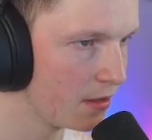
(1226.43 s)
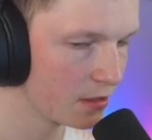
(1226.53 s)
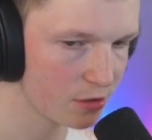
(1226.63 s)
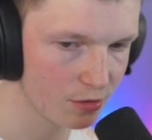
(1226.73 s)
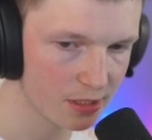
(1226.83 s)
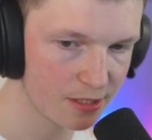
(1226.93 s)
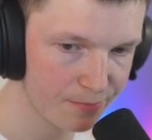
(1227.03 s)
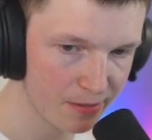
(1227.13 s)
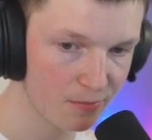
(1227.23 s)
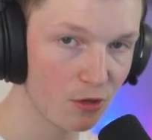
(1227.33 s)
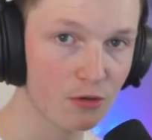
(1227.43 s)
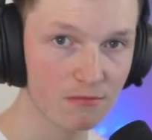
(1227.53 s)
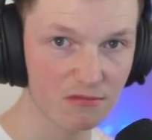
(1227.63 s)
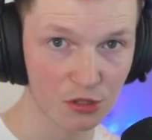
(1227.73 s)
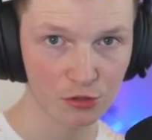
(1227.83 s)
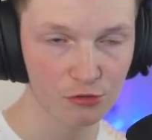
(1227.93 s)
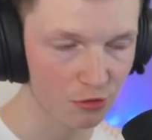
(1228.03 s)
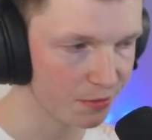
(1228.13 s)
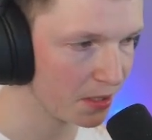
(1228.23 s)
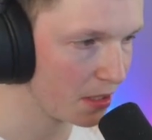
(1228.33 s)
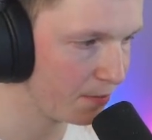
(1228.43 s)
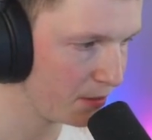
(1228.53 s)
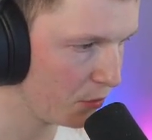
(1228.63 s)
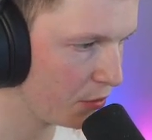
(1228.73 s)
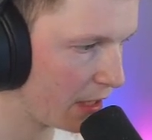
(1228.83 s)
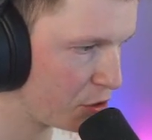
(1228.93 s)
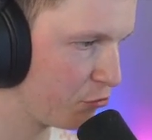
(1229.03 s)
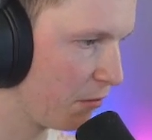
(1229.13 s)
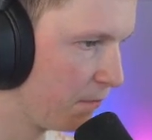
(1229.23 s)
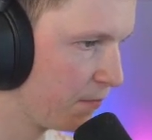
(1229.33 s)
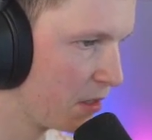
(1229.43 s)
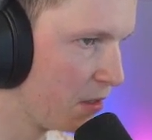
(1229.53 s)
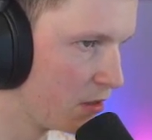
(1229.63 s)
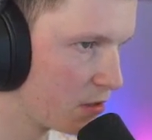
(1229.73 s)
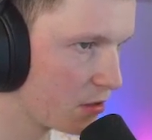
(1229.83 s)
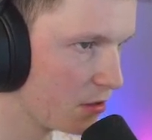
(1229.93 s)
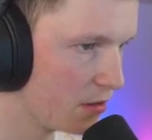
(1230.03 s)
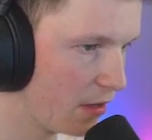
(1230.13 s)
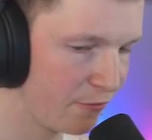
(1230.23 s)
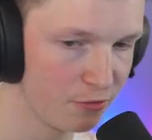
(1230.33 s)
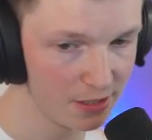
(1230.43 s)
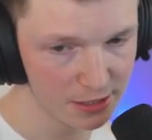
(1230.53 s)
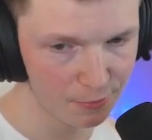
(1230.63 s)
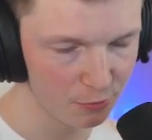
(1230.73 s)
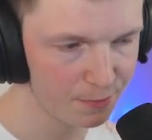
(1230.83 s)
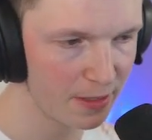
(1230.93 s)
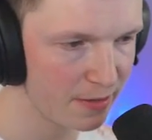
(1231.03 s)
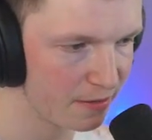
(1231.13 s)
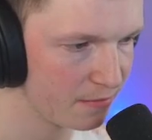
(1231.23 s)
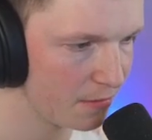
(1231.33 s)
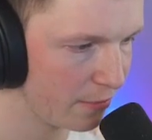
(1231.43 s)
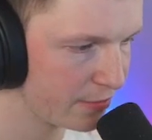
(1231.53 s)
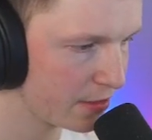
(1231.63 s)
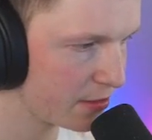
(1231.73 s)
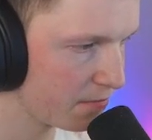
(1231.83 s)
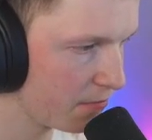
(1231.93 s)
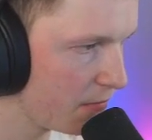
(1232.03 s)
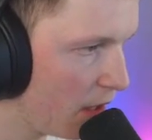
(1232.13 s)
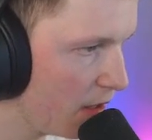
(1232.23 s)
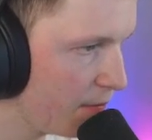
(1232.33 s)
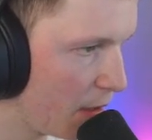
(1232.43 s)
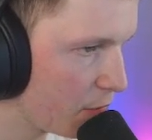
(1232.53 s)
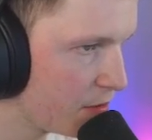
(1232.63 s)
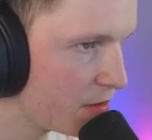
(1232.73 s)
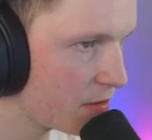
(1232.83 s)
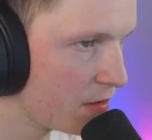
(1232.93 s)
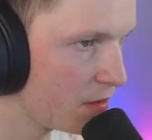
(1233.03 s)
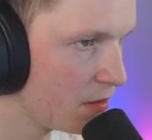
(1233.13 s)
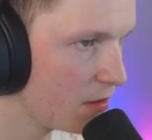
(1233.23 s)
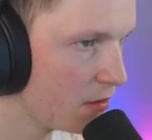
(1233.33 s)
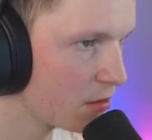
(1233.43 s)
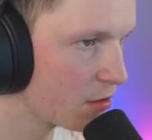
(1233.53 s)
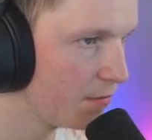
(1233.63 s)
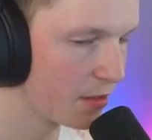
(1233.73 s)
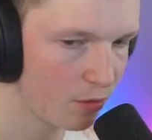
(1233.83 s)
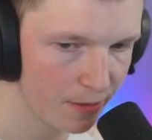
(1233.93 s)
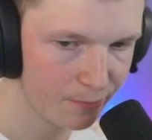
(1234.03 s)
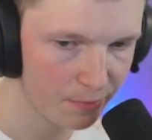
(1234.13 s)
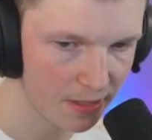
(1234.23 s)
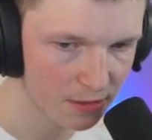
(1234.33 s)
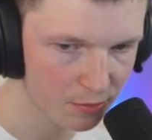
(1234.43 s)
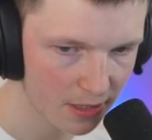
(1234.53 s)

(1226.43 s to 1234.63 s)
so it's a bit more controllable, a bit more natural. So I thought Innsbruck would be it. Obviously it's all the mountains, going to be quite bumpy as we